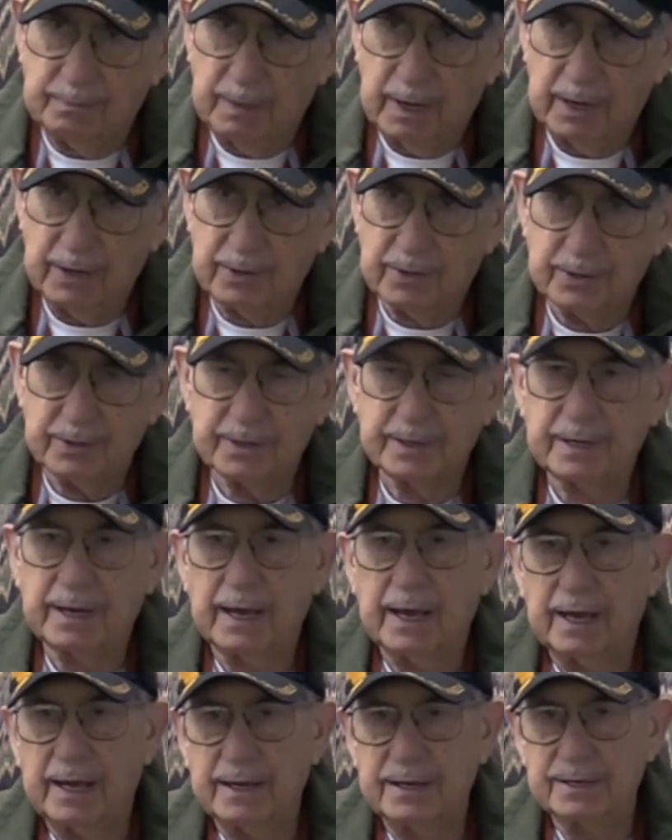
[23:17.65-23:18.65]
major's
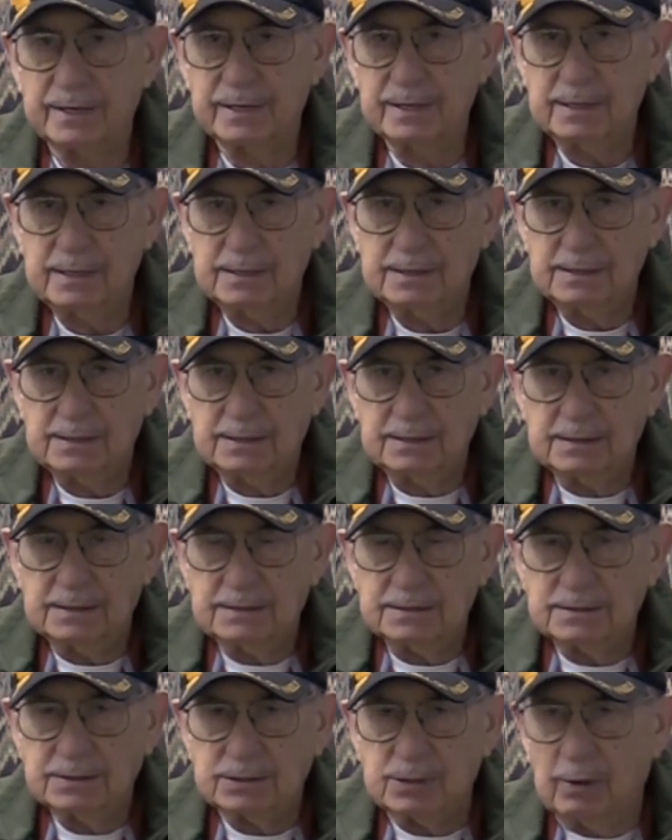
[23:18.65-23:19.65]
case.
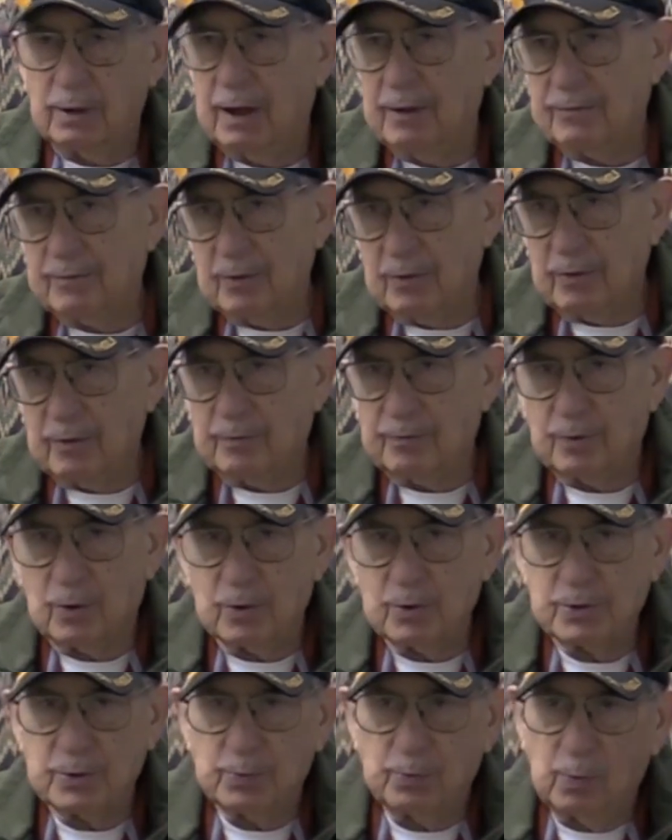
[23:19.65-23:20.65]
So after the
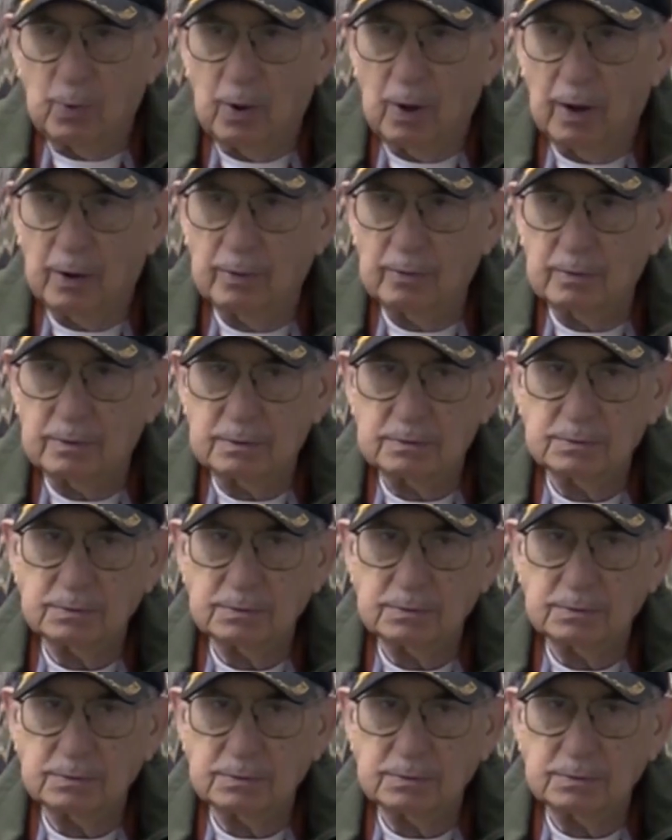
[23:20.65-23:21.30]
first one,